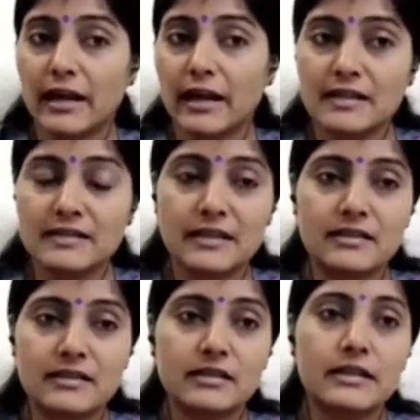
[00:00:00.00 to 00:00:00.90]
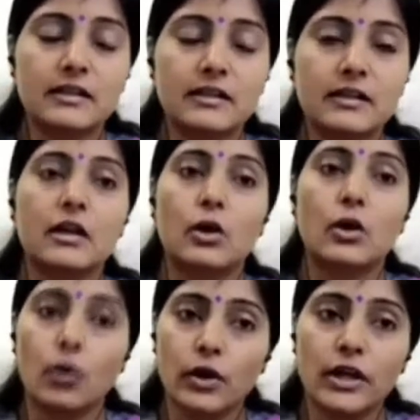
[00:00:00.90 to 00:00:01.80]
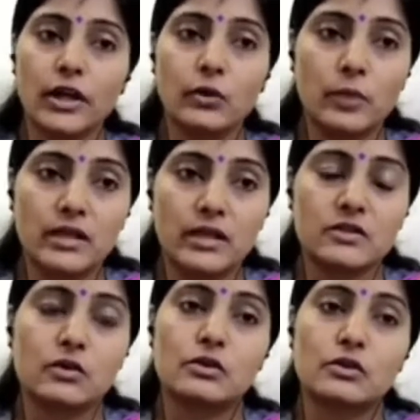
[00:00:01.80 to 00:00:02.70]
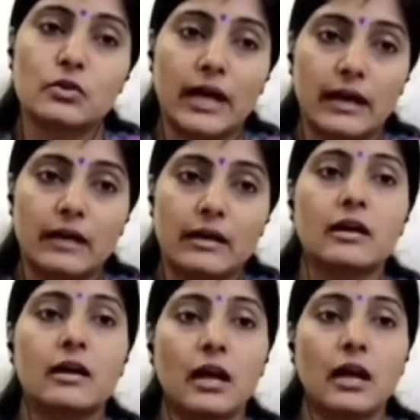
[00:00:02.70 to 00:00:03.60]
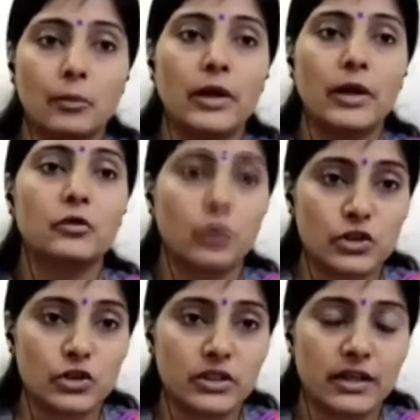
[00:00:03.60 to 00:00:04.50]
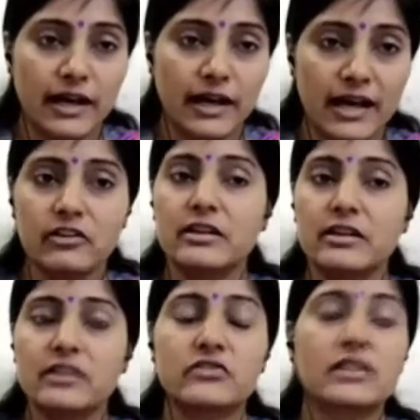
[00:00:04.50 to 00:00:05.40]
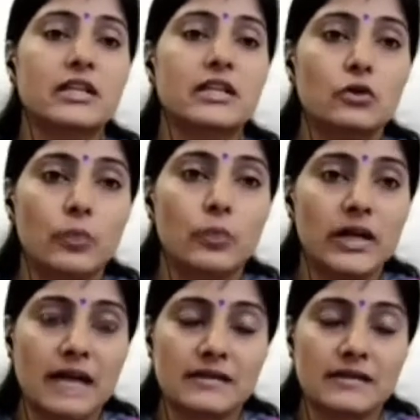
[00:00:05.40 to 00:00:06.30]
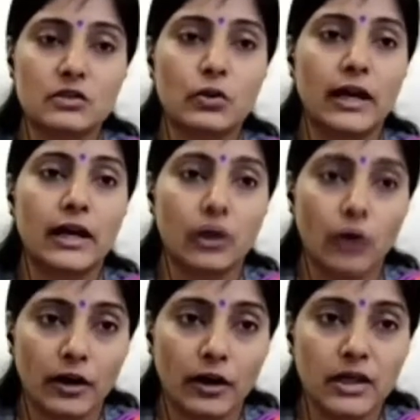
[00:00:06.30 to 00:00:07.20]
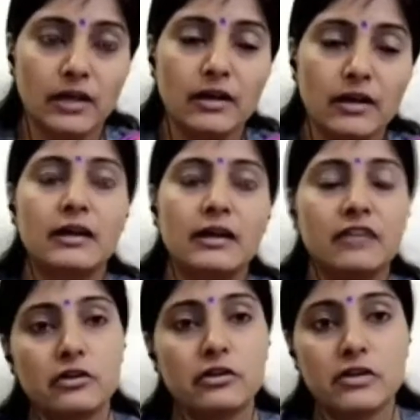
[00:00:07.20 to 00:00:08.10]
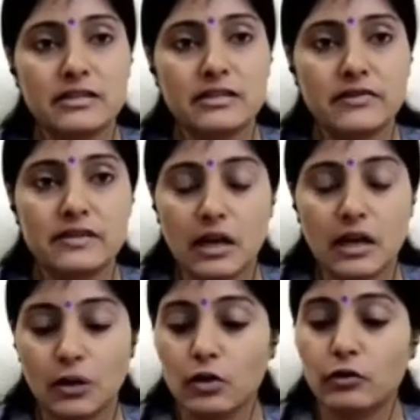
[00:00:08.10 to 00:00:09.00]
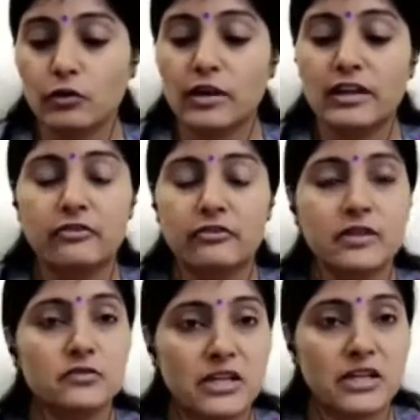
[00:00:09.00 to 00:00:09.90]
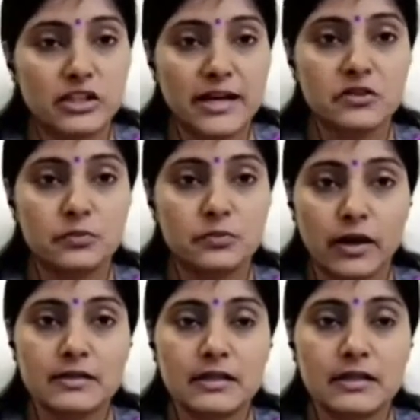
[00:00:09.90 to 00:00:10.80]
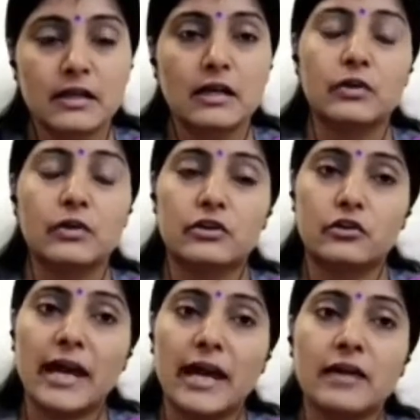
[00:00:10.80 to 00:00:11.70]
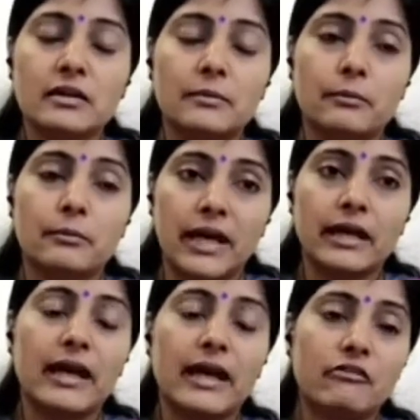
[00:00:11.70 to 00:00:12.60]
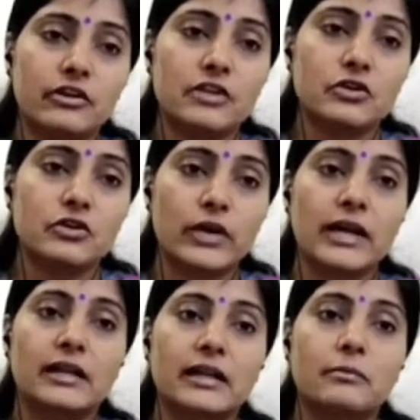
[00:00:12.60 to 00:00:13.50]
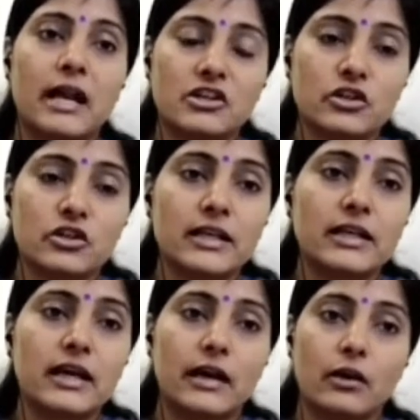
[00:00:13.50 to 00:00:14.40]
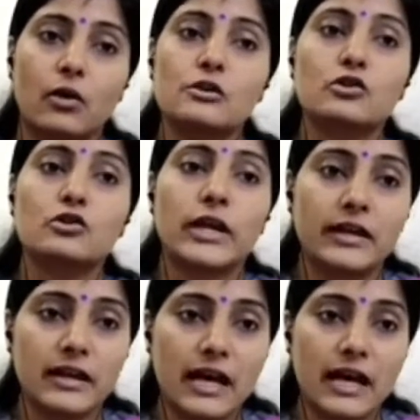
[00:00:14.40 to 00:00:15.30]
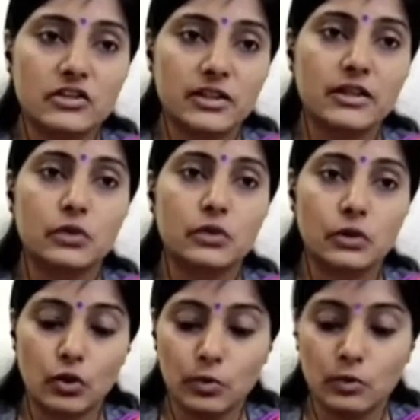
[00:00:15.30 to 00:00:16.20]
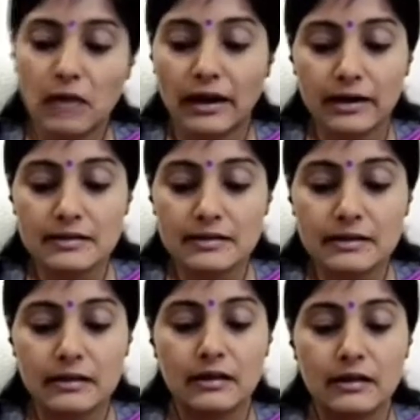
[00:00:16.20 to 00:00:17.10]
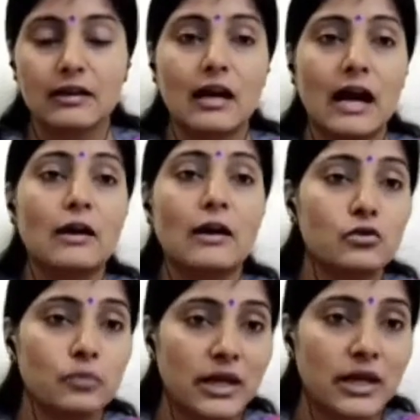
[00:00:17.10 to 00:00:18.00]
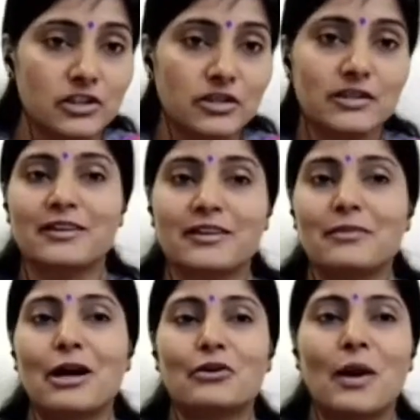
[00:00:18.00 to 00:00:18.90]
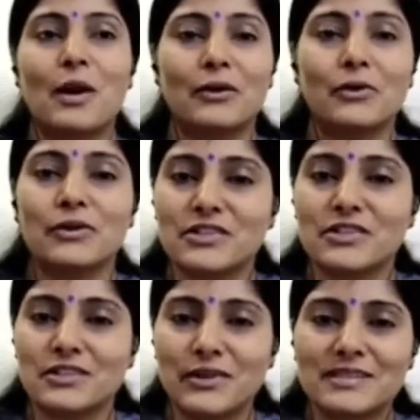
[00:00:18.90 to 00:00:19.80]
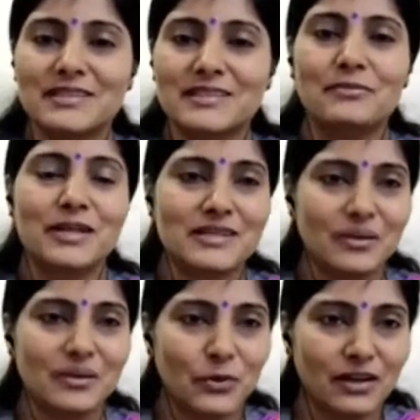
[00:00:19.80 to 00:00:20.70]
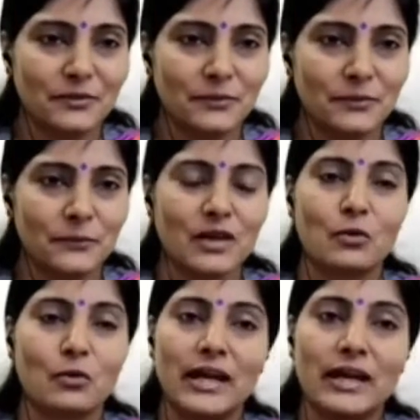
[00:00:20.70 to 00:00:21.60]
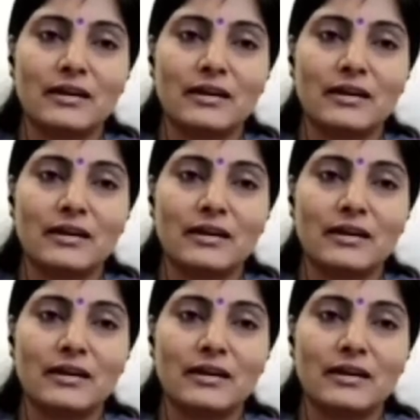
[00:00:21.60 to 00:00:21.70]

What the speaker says: I said earlier, ODOP is also getting a big push. Every district in UP has its own economy. Different districts are known for different specialized products. We are making efforts to take them nationally and also internationally to the global markets. I want to mention here about my own constituency, Mirzapur, where